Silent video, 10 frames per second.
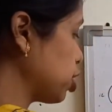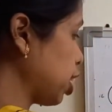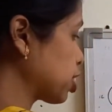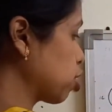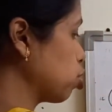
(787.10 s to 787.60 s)

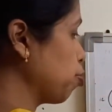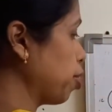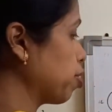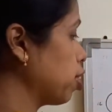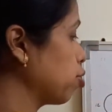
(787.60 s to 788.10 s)
such kind of
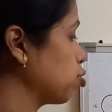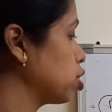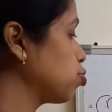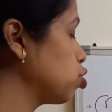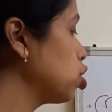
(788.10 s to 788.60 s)
material
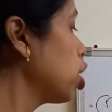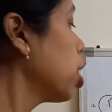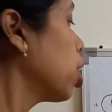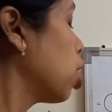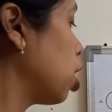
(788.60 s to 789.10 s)
if we
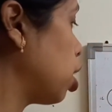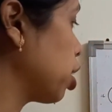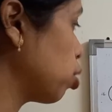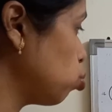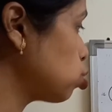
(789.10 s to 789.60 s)

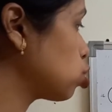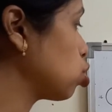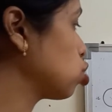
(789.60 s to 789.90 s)
use,